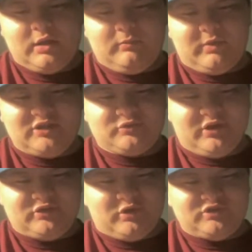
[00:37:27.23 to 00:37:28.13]
My
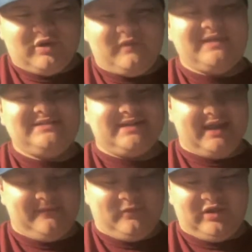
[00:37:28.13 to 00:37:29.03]
2112 is a
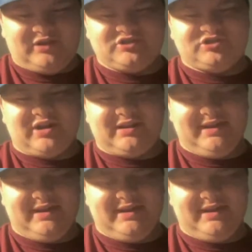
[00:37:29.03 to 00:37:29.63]
gatefold. I just checked.